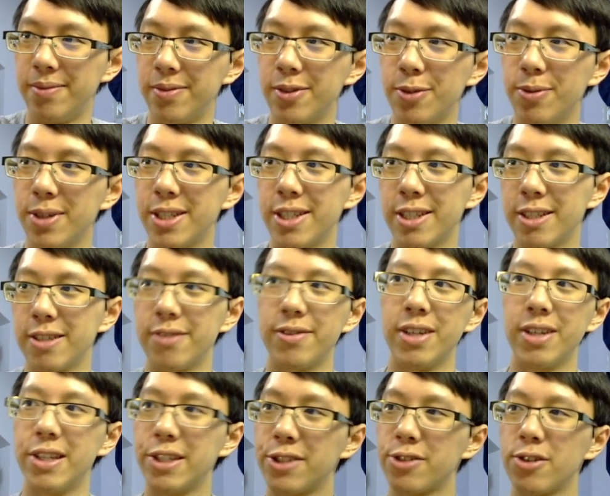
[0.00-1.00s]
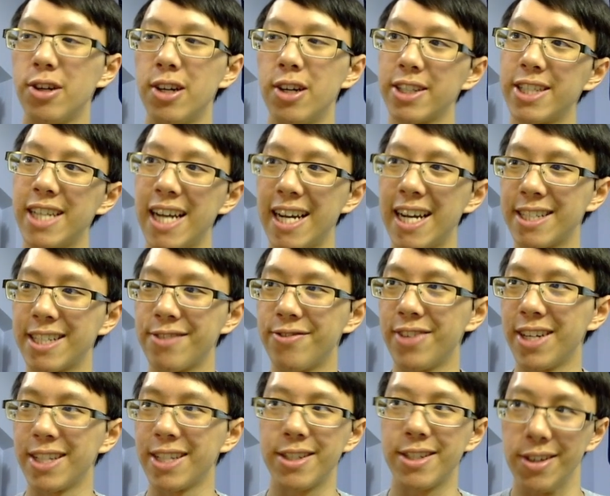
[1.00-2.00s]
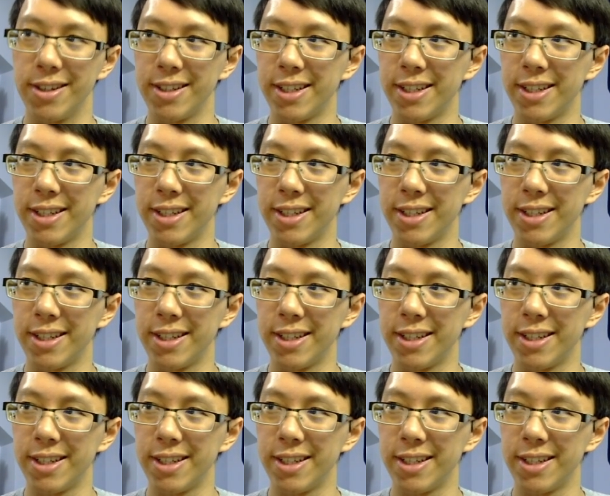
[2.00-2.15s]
which is a very strong tax effect.